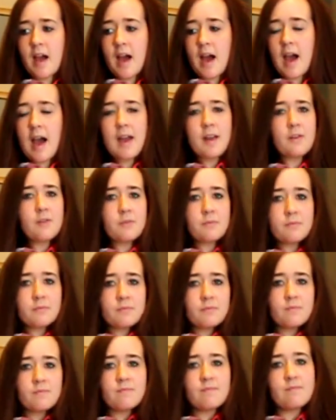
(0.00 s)
don't
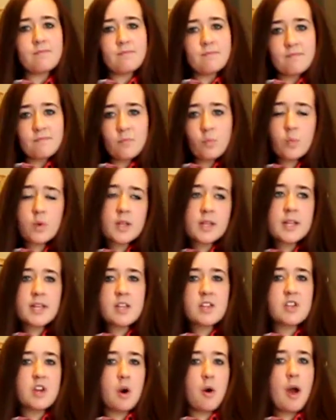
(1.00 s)
really
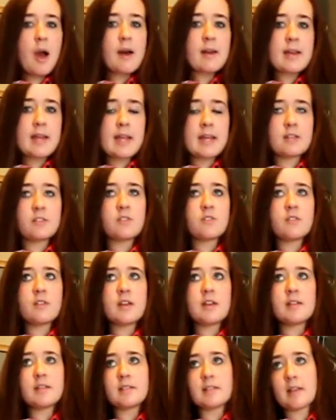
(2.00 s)
know how to answer
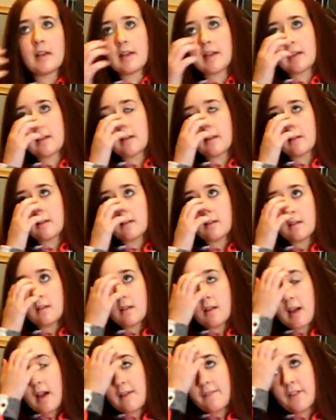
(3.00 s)
this. I
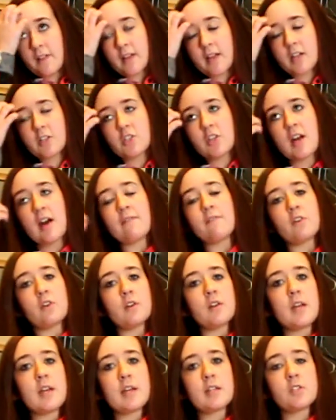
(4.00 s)
feel like I should have a good
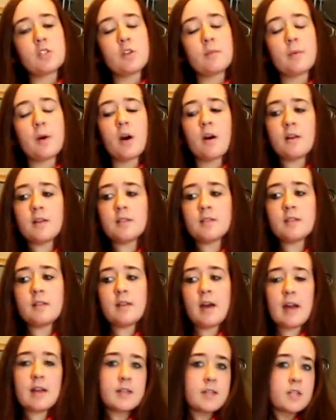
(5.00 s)
answer, but honestly, the
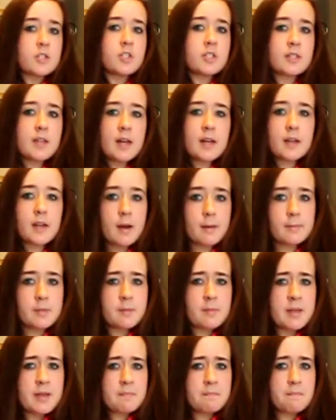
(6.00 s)
ideas just kind of come to
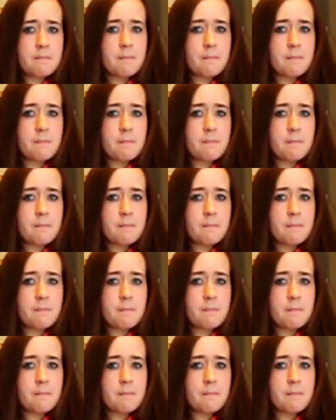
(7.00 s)
me.